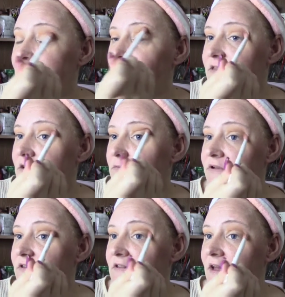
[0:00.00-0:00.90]
I think it
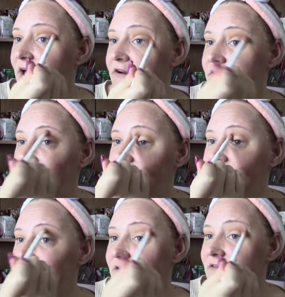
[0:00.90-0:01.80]
was Saturday
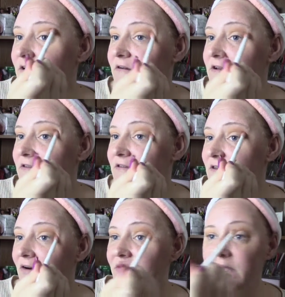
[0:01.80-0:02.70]
when it started
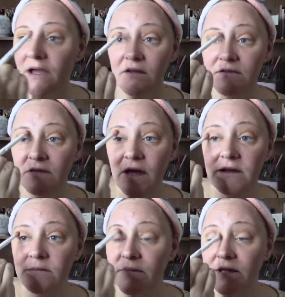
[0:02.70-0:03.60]
snowing
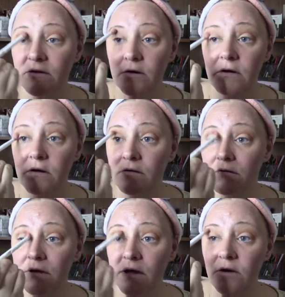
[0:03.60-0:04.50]
outside. I'm like, oh
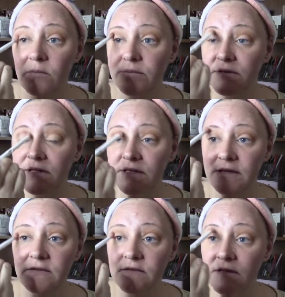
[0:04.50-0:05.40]
no,
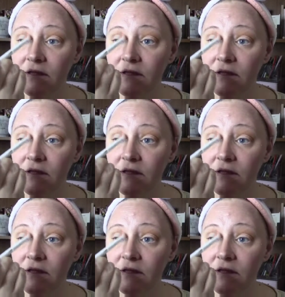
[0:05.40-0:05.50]
please.